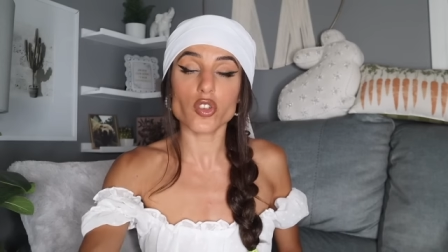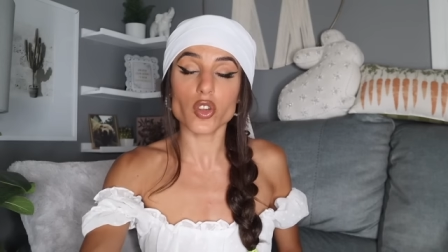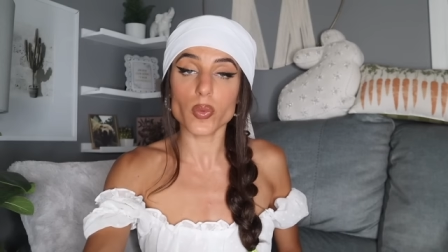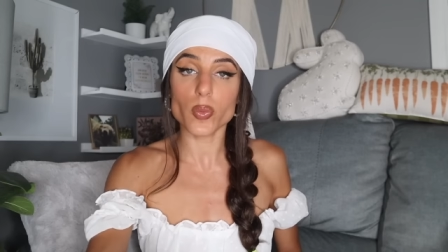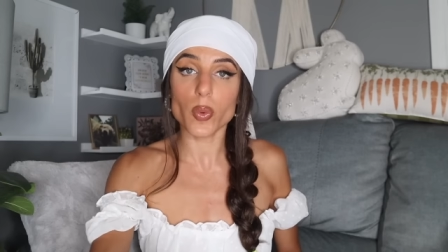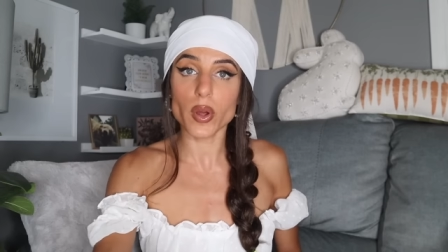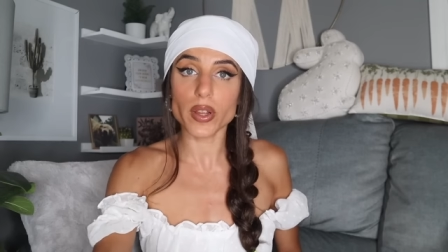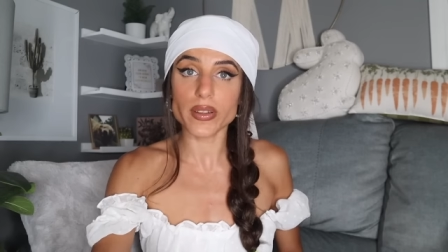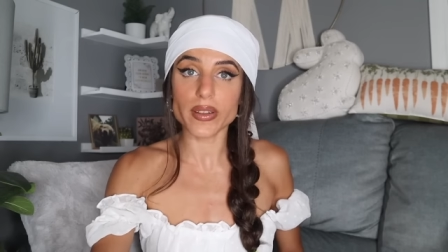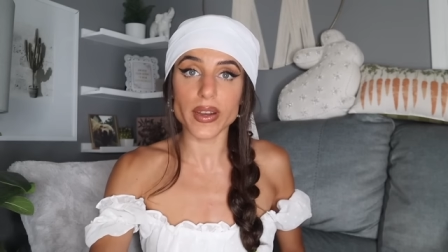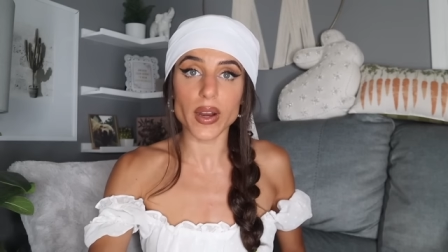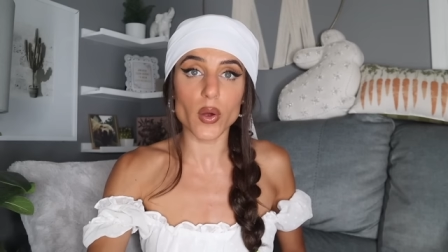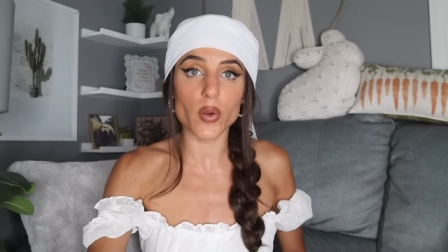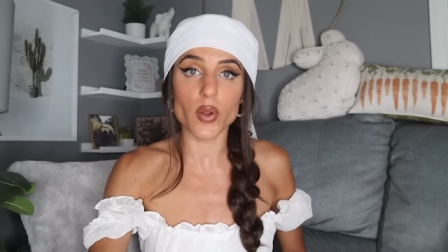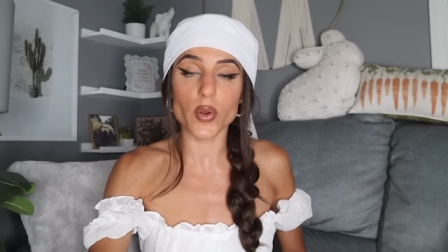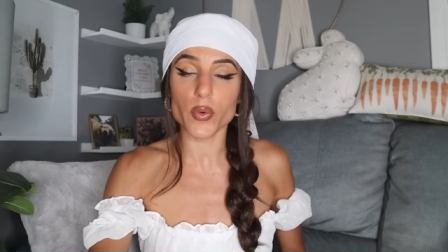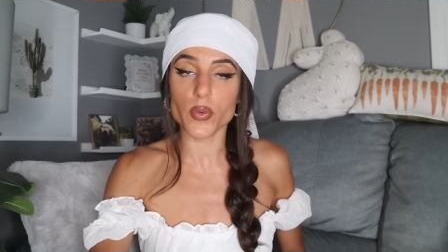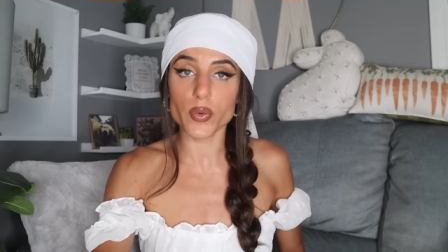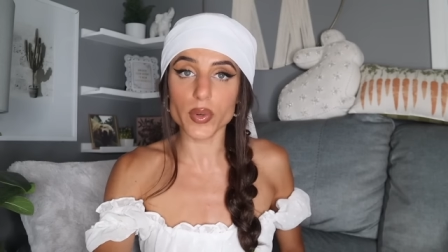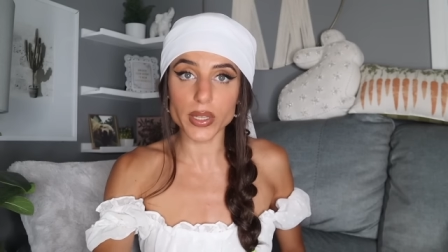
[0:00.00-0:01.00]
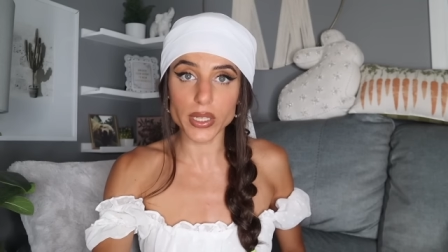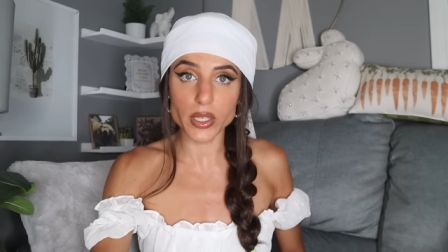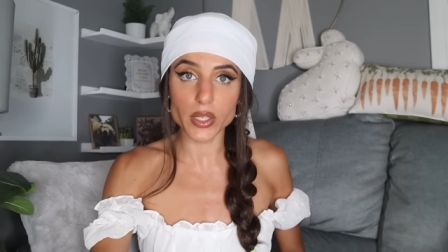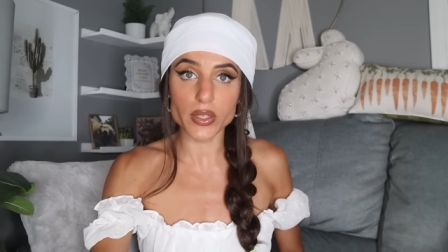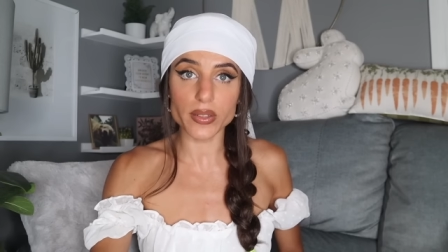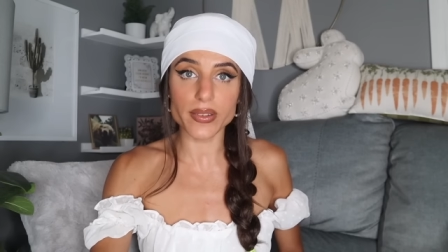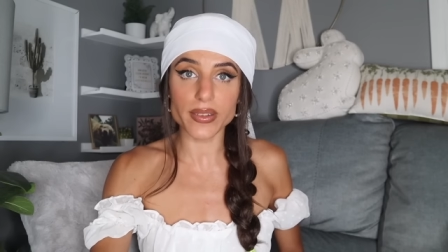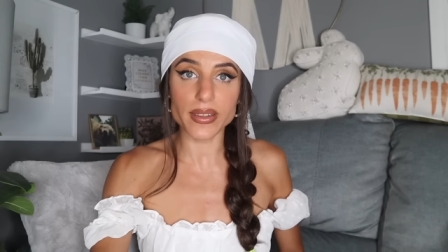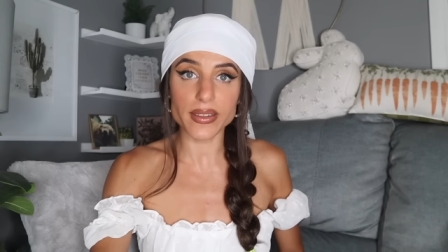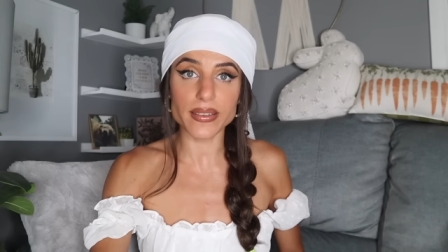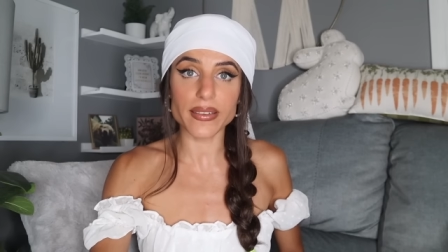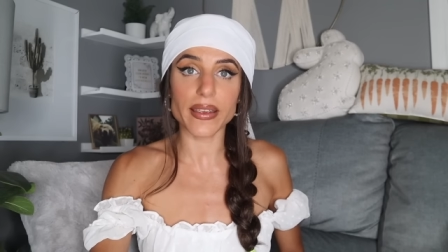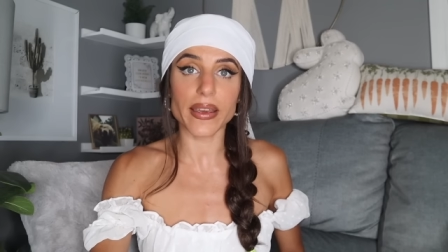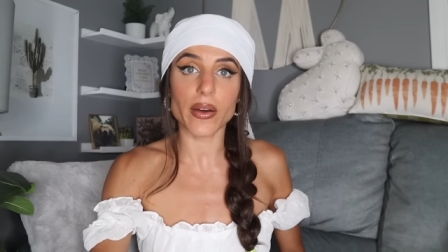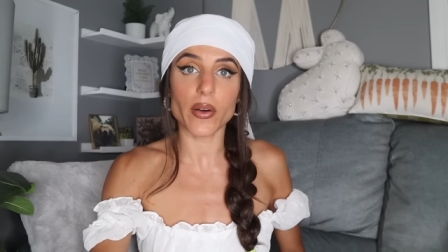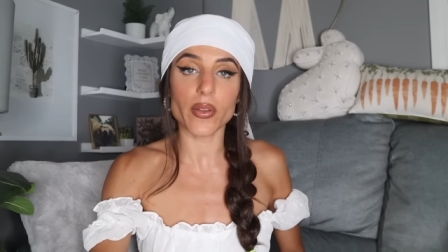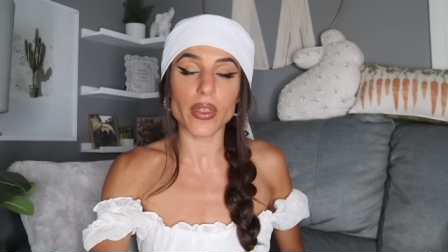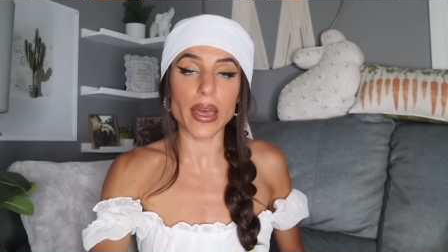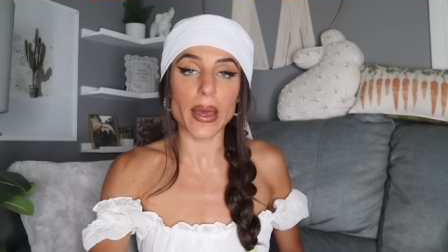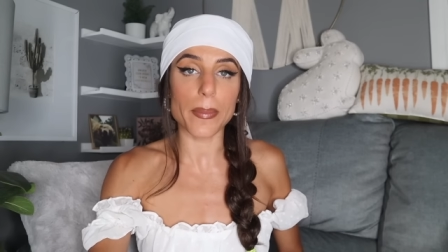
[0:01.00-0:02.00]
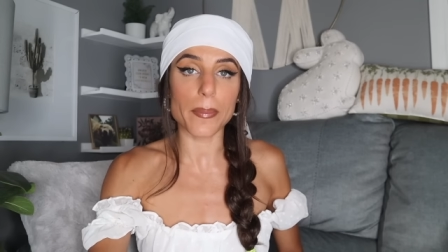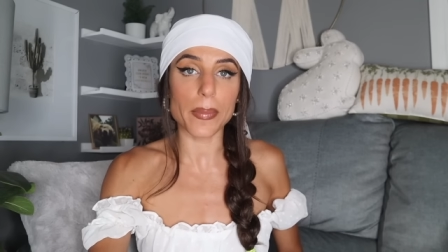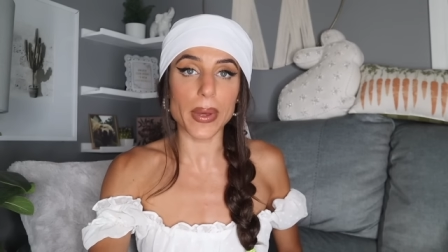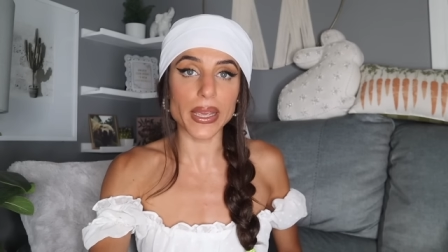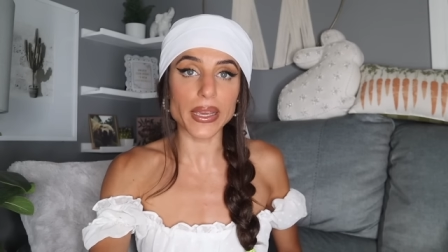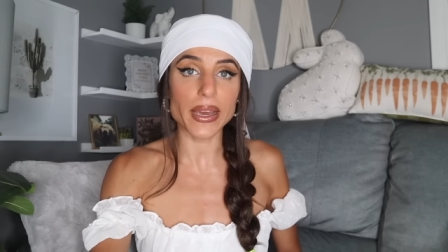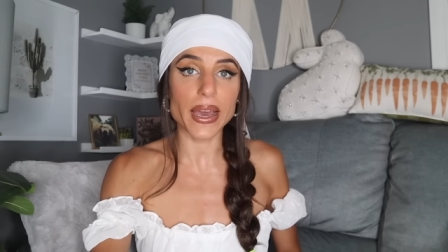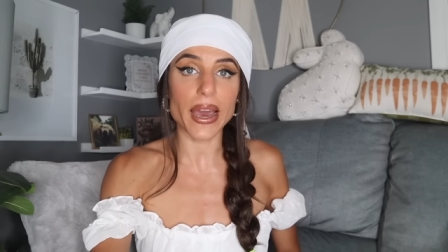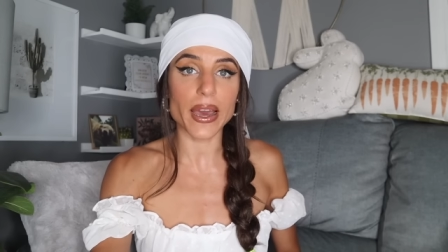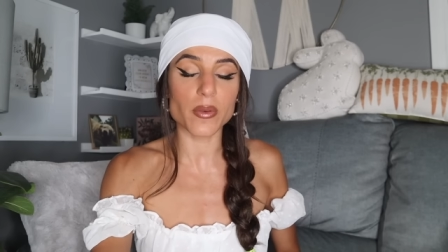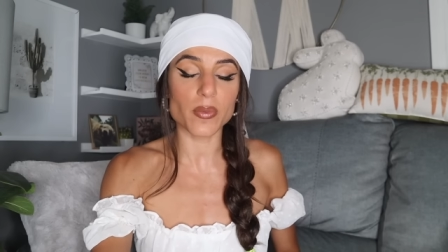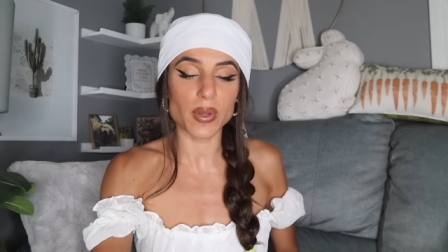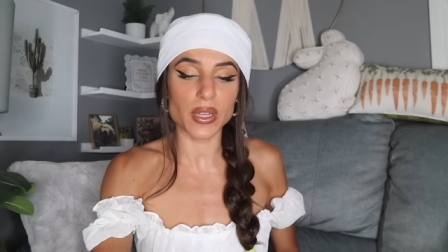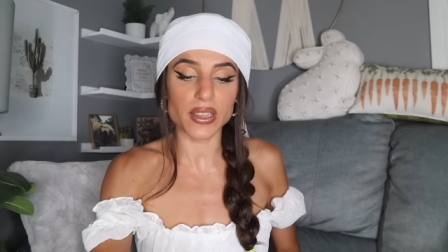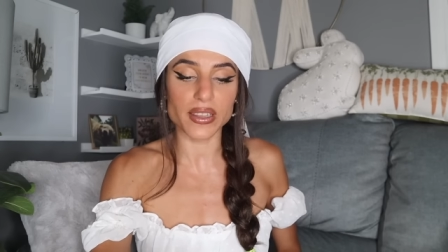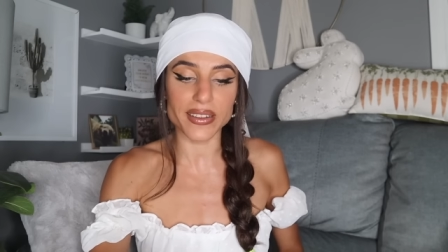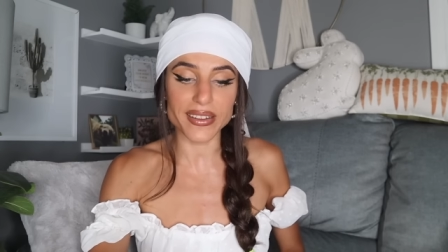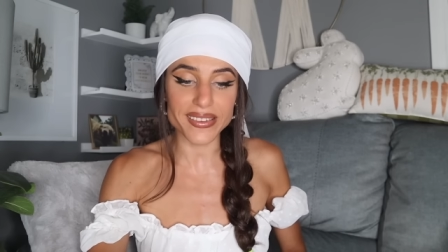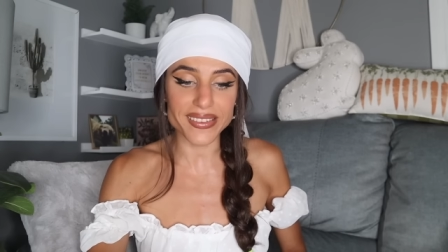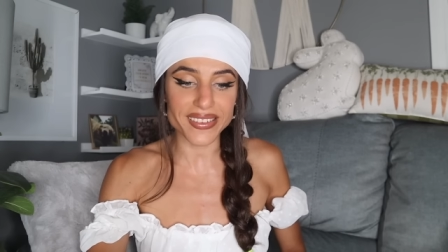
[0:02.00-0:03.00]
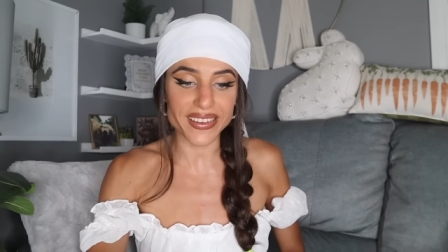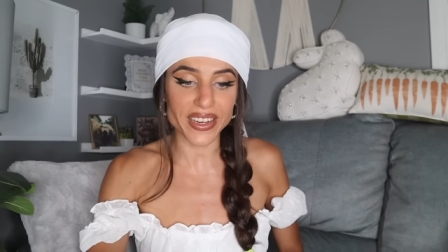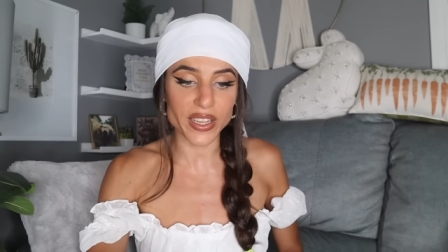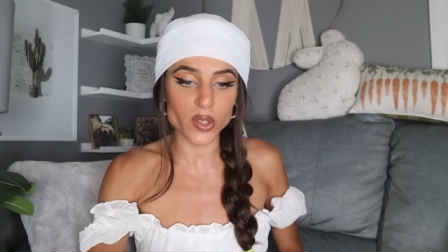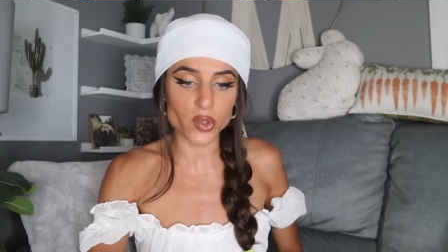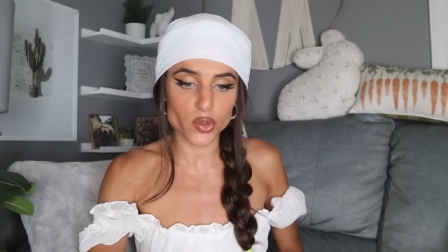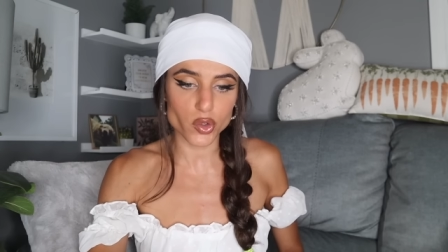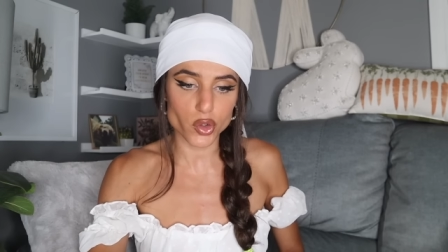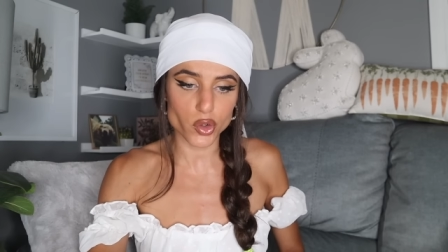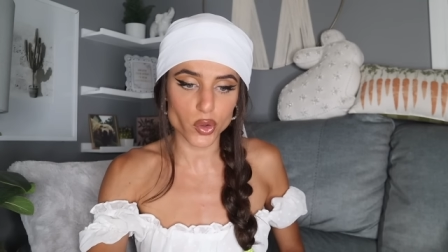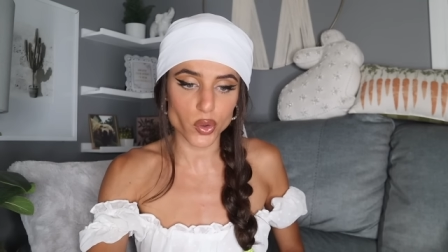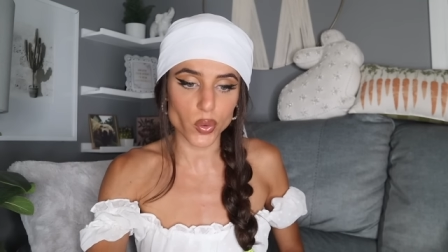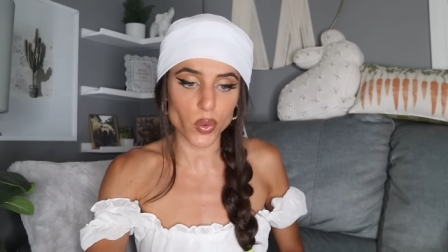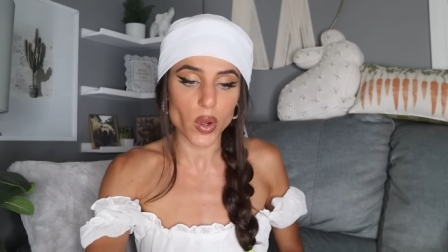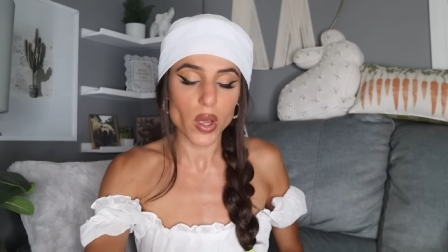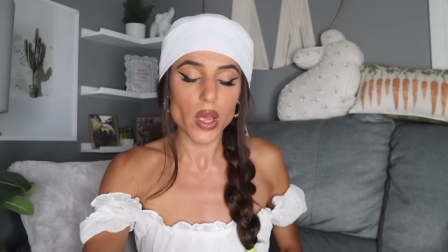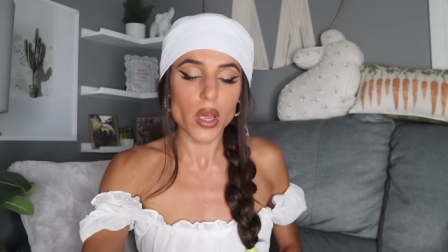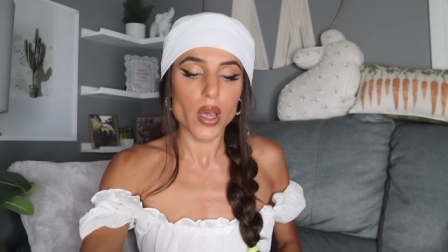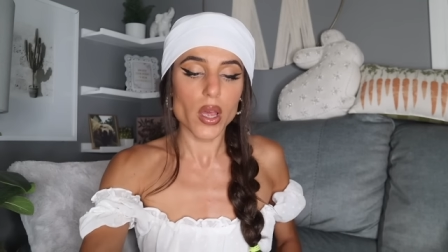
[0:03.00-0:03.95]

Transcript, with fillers: She pointed out a really good detail that Mica had been listening to